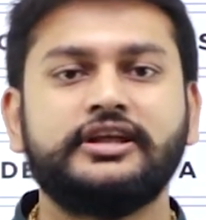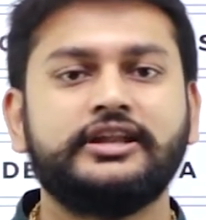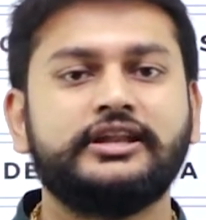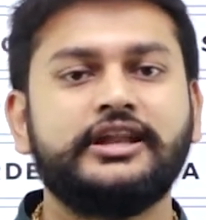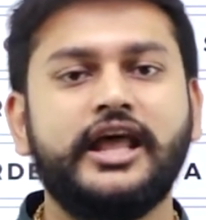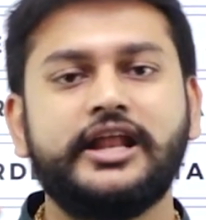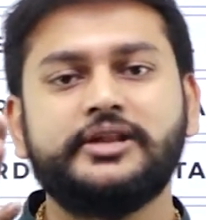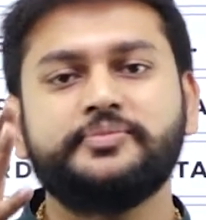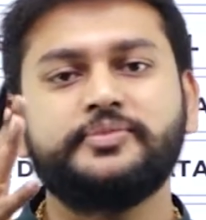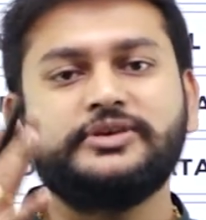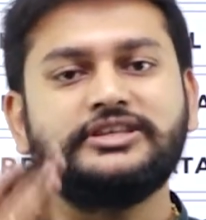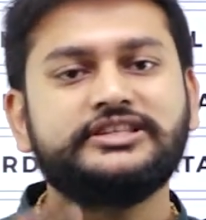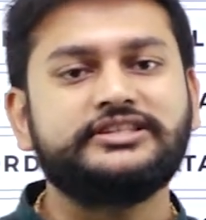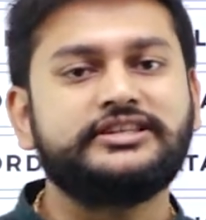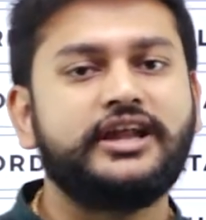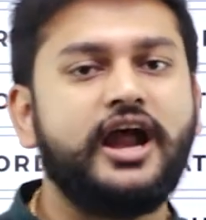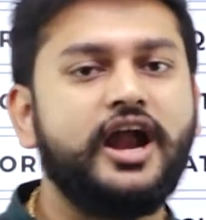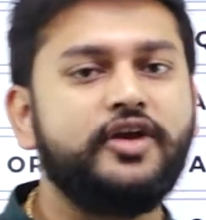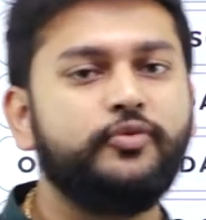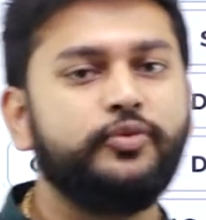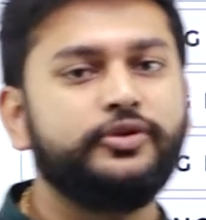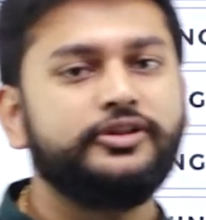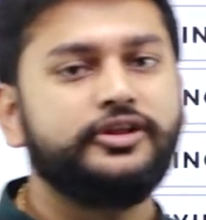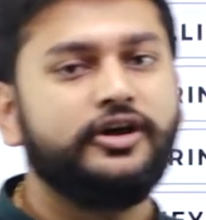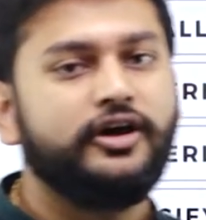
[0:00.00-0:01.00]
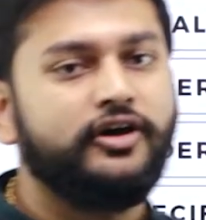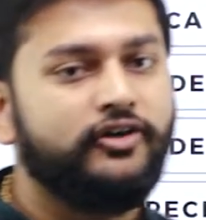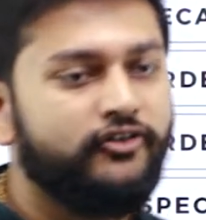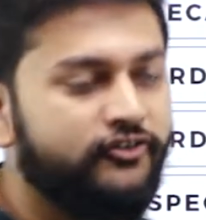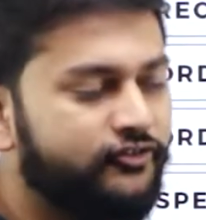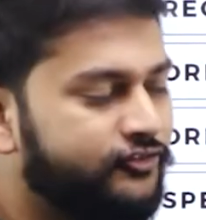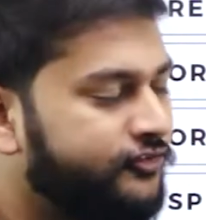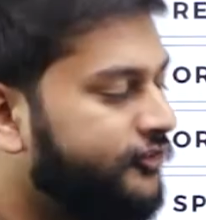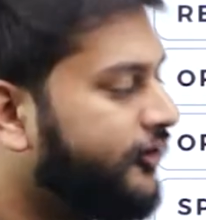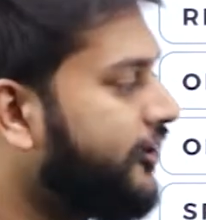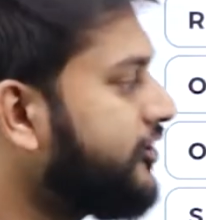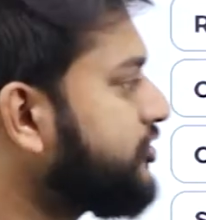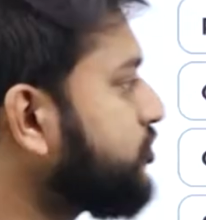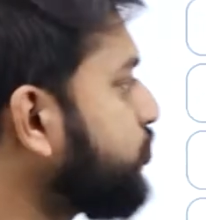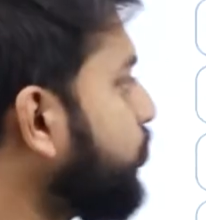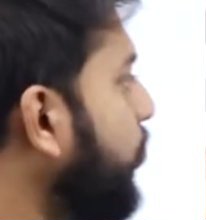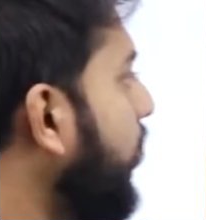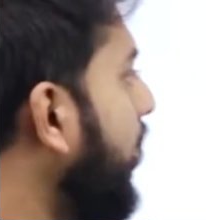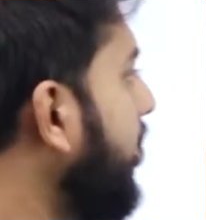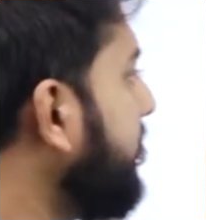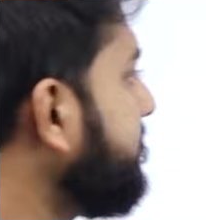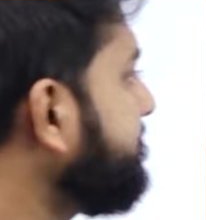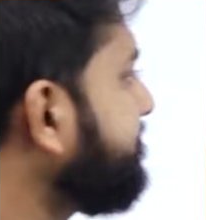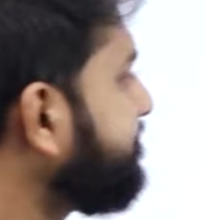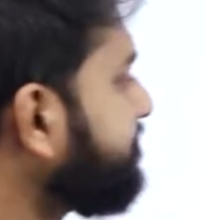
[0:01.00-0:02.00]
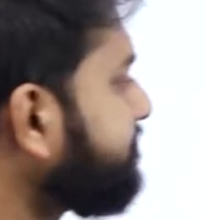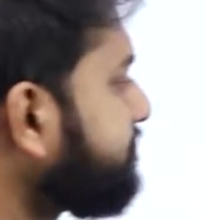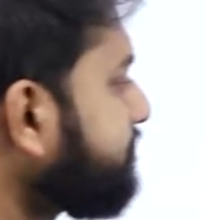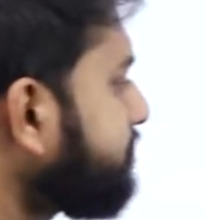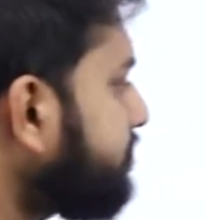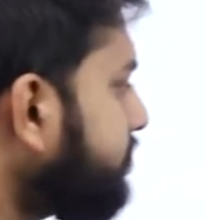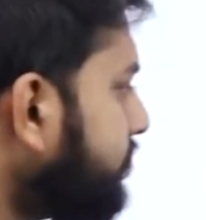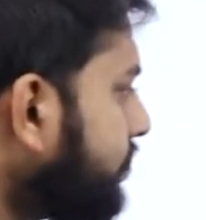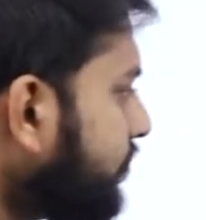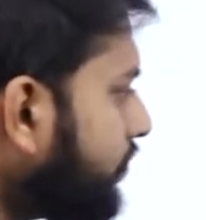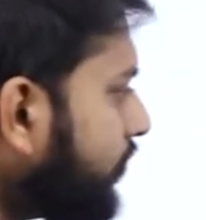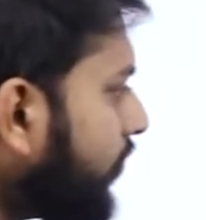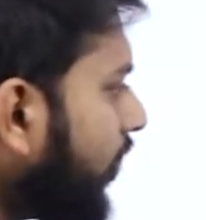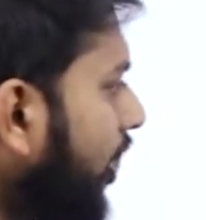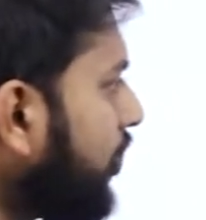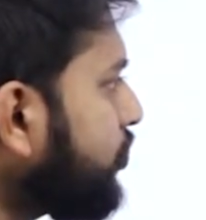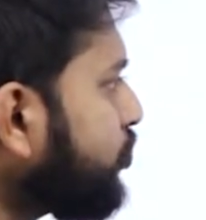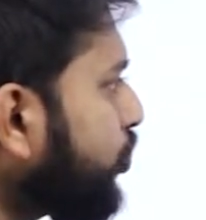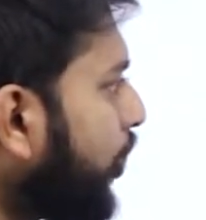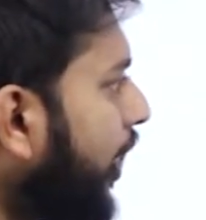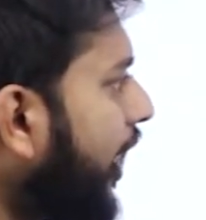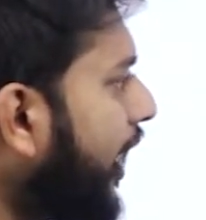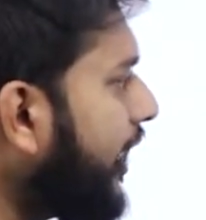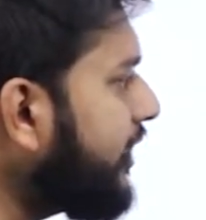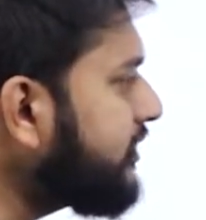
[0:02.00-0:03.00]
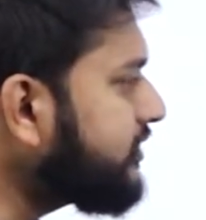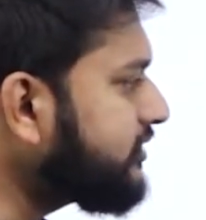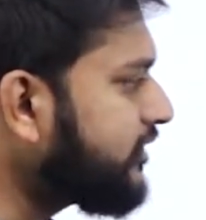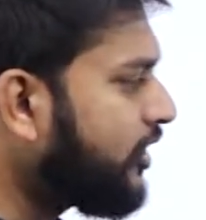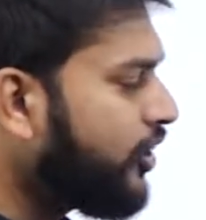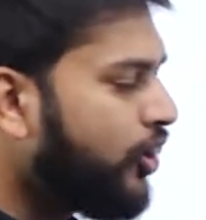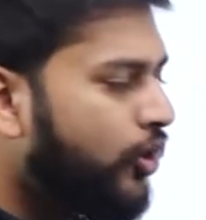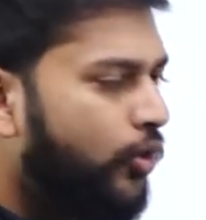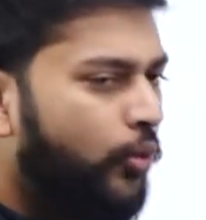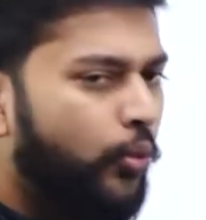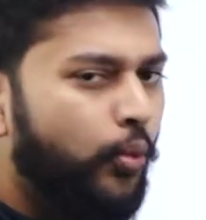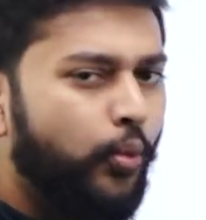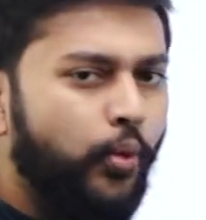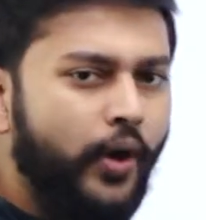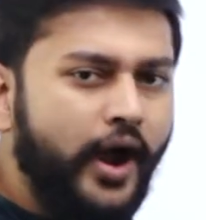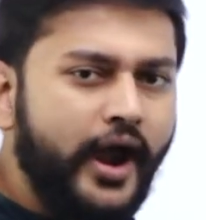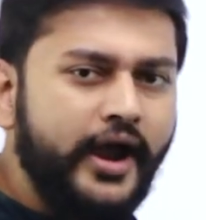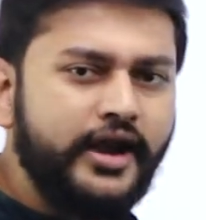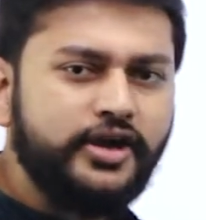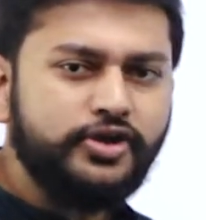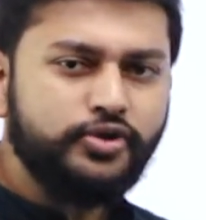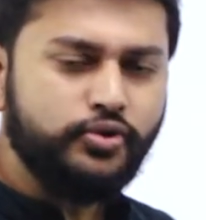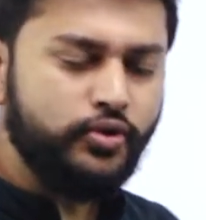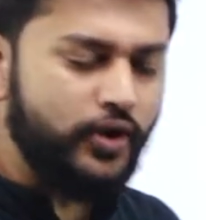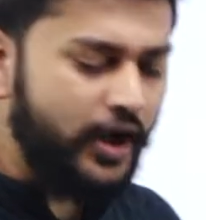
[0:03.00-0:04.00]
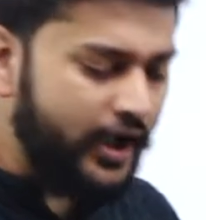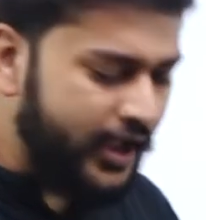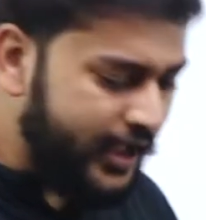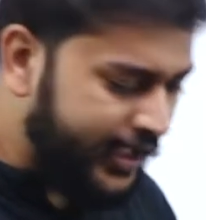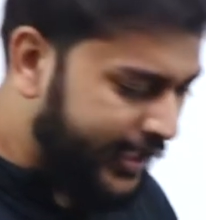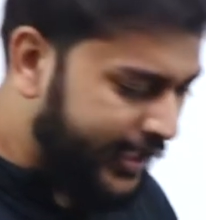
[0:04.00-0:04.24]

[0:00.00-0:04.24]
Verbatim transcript: Let me start with the first one. So guys, why do I